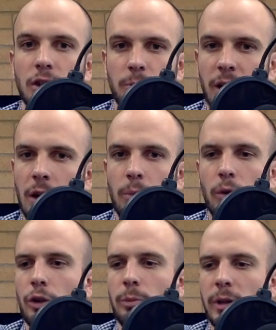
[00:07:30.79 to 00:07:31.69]
You pick up
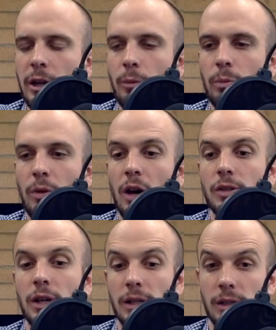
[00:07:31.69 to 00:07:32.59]
work. You pick up more
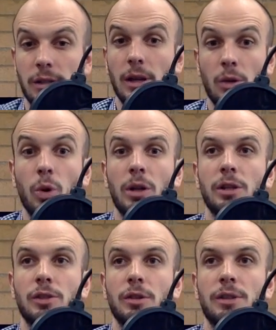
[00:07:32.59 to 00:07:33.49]
projects. It quickly
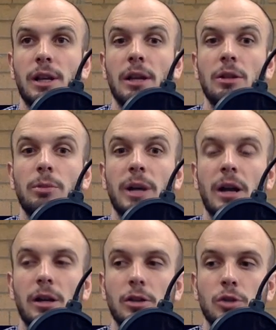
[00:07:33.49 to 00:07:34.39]
starts to get a little bit out
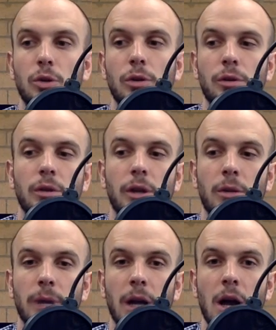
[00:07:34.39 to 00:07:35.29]
of control. And you're like, oh
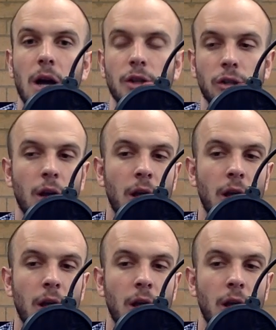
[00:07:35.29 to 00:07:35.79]
my gosh.